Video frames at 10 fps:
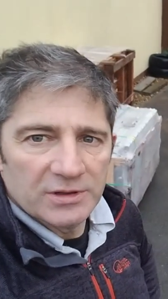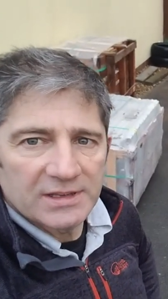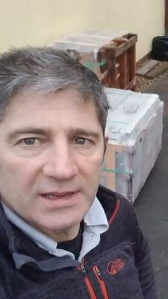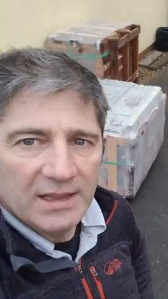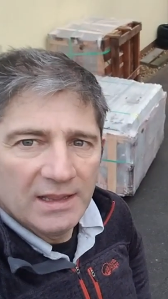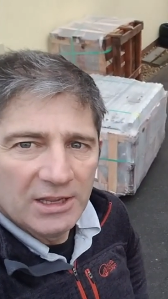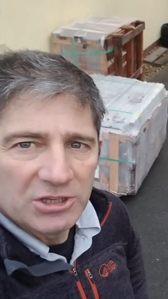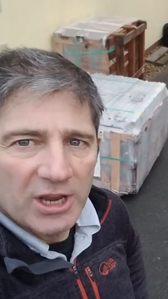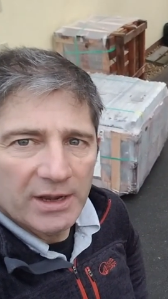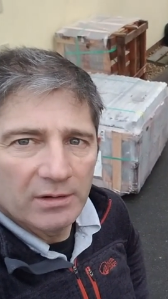see,
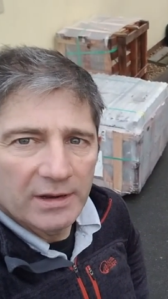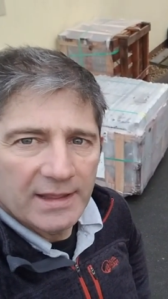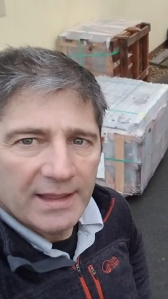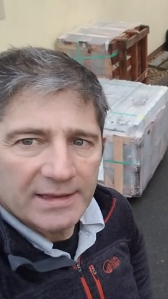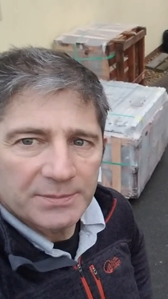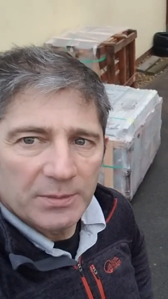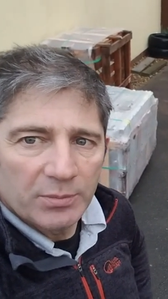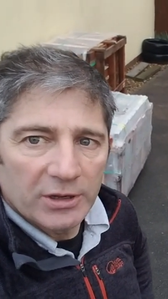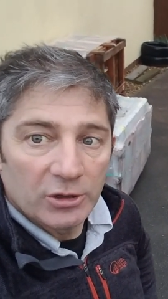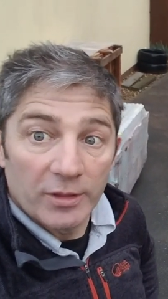generally it's been
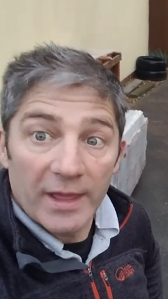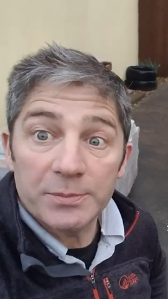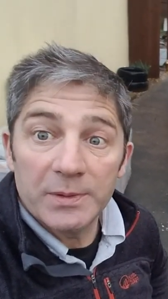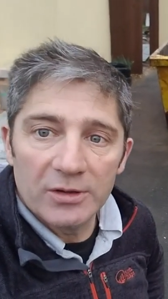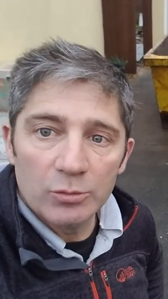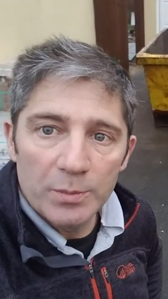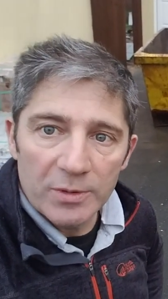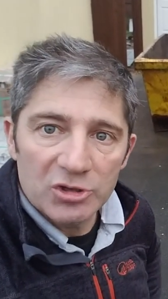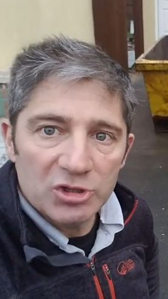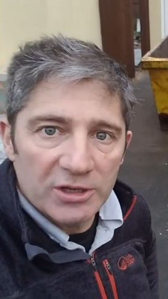pretty good. That's because we
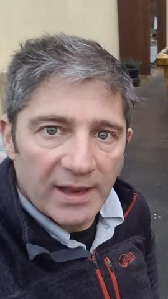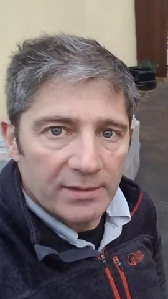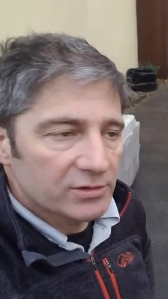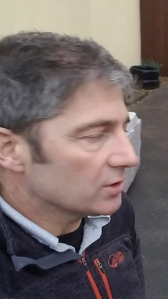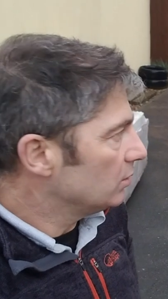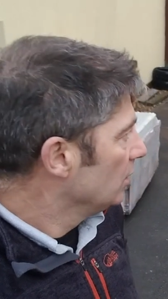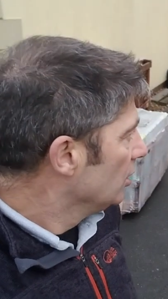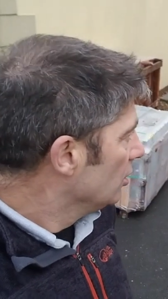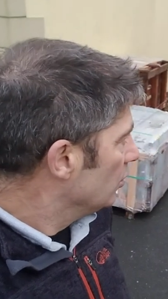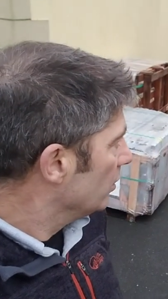put the sheet down, so
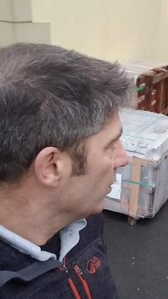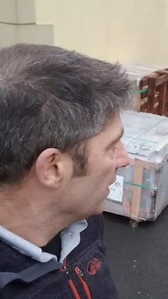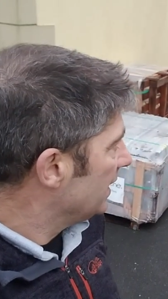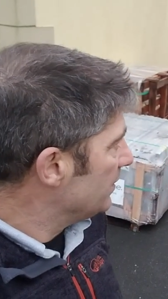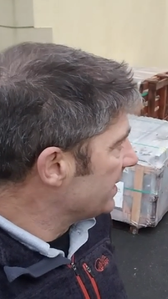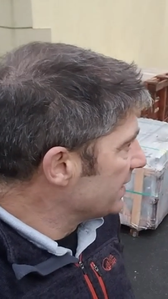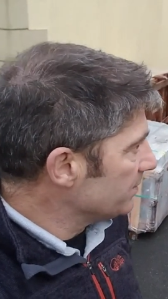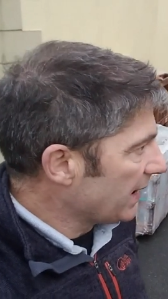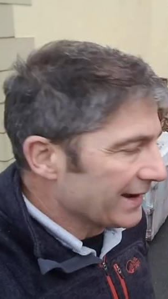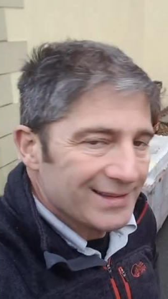we want to limit the
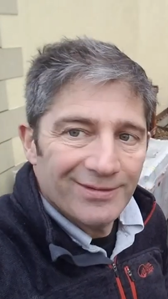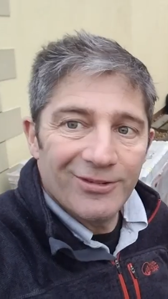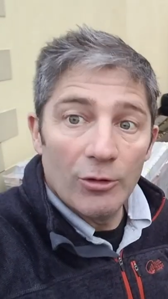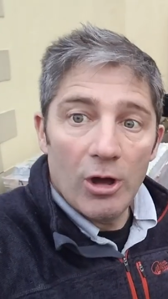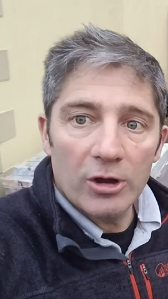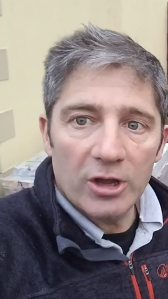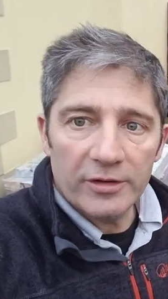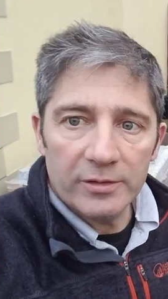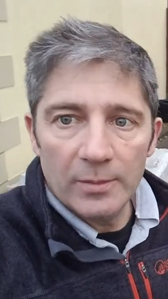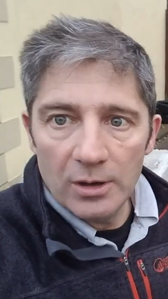impact for our
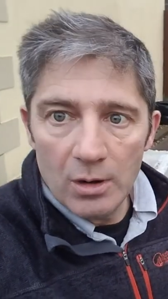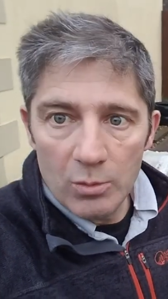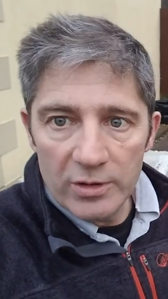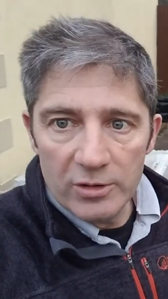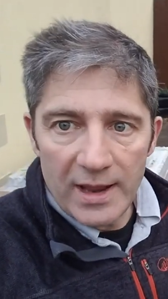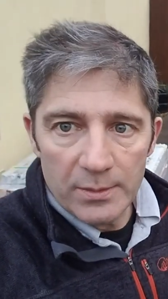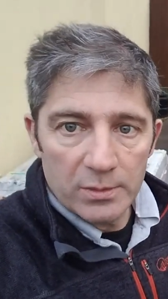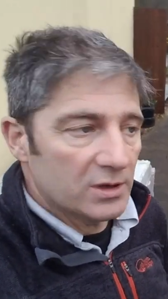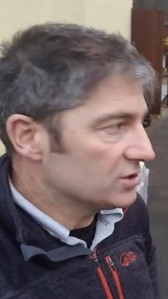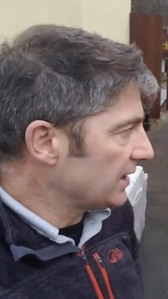customer with her neighbour,
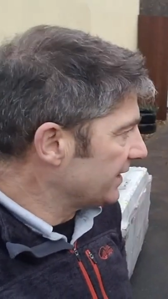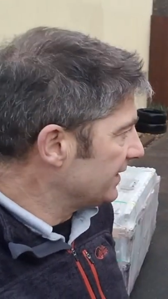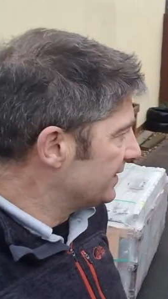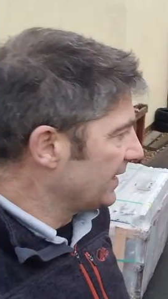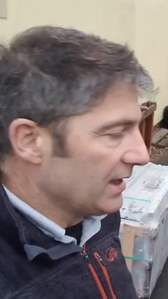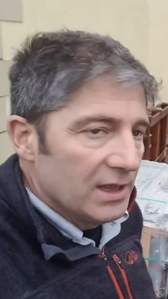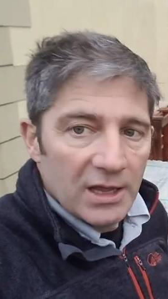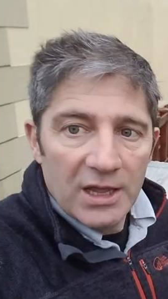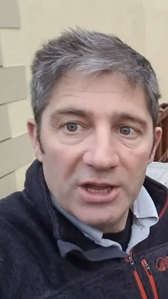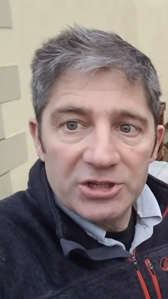because at the end of the day,
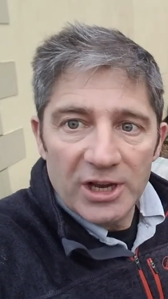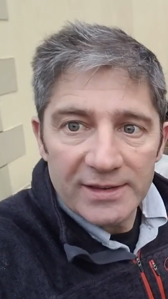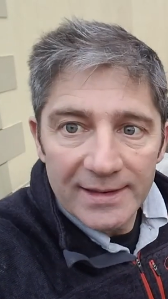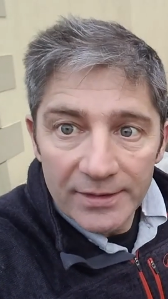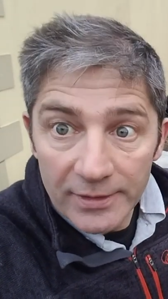she has to live